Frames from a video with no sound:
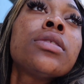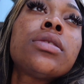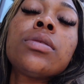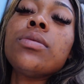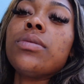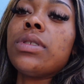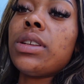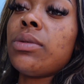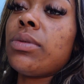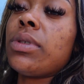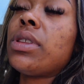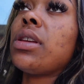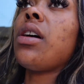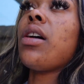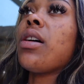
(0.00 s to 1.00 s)
tune in
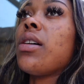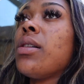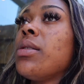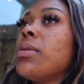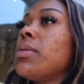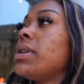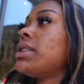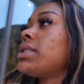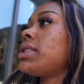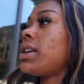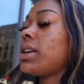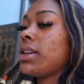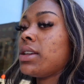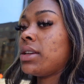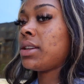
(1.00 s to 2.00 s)
with y'all once
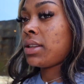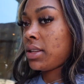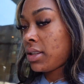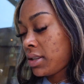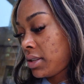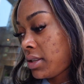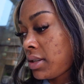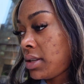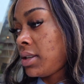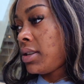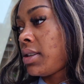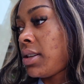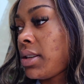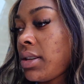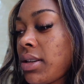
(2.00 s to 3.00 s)
I
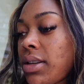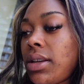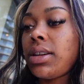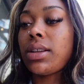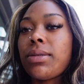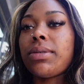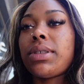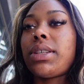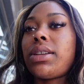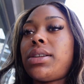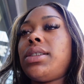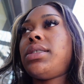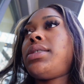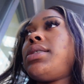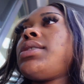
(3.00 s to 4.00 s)
get
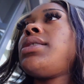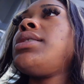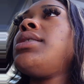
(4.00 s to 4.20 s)
upstairs